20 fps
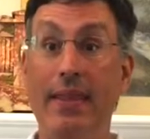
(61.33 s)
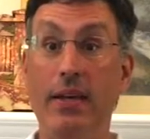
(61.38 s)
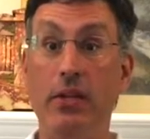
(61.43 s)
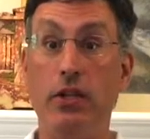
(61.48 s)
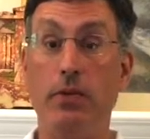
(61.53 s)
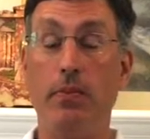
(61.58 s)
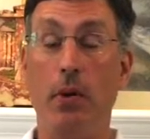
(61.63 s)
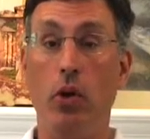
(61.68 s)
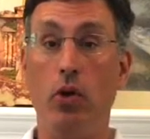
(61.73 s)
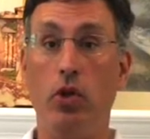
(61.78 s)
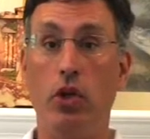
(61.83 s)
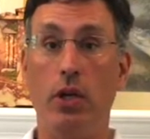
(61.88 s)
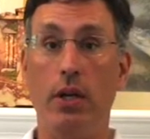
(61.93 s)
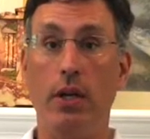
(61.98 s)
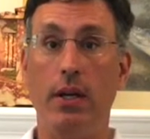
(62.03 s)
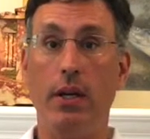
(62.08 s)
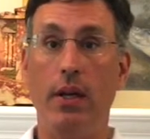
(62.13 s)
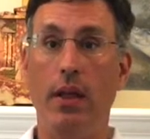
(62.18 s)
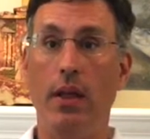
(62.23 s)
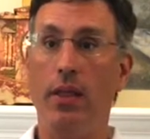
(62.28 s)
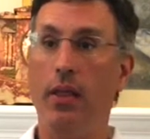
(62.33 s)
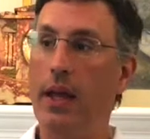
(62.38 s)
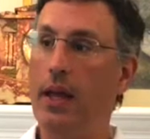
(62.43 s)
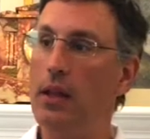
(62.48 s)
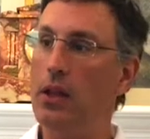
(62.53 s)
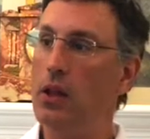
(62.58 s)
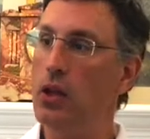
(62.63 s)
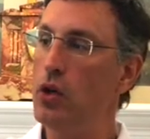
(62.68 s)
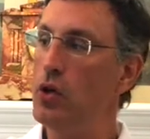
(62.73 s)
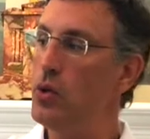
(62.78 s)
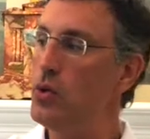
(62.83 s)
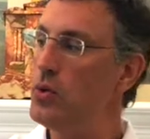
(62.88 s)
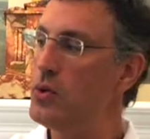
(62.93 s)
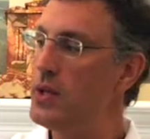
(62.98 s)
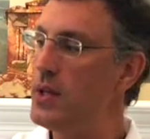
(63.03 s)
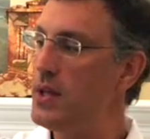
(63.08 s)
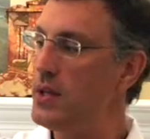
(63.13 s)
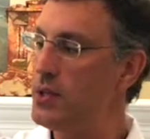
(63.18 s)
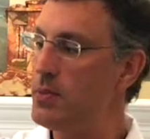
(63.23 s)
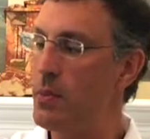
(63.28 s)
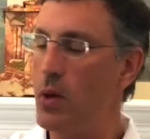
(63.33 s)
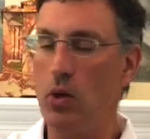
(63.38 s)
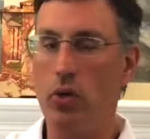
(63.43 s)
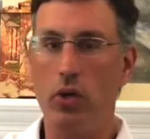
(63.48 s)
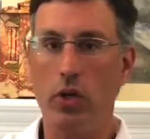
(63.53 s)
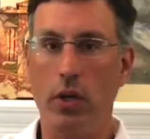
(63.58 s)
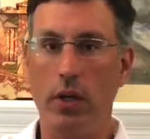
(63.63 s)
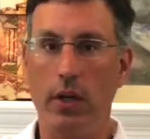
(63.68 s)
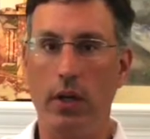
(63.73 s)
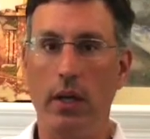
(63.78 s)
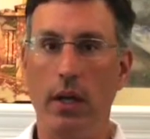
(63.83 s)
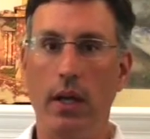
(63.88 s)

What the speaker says: this motion, they lose this motion.